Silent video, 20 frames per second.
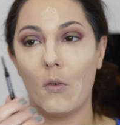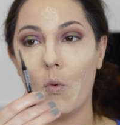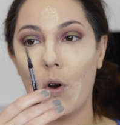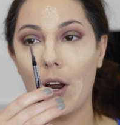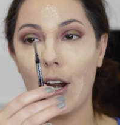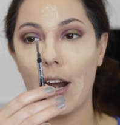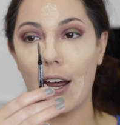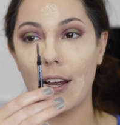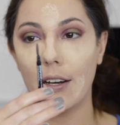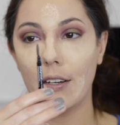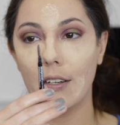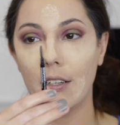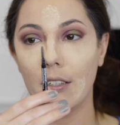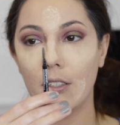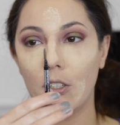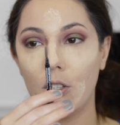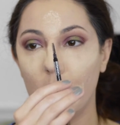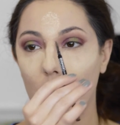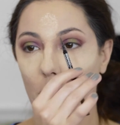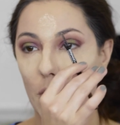one end
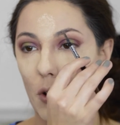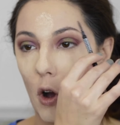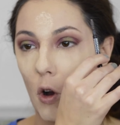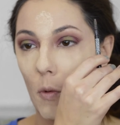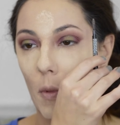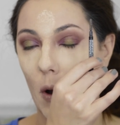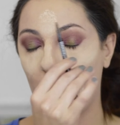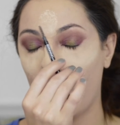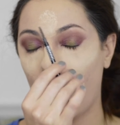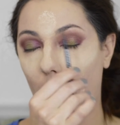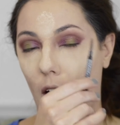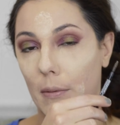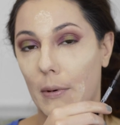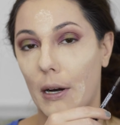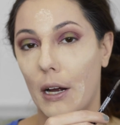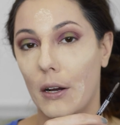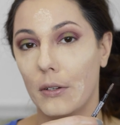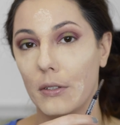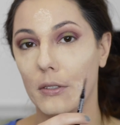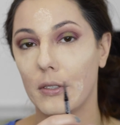to comb out your
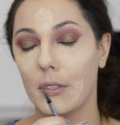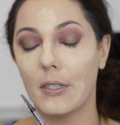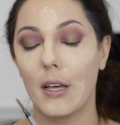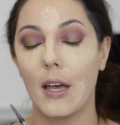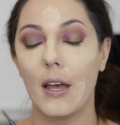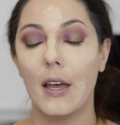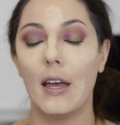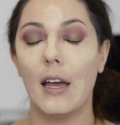eyebrows,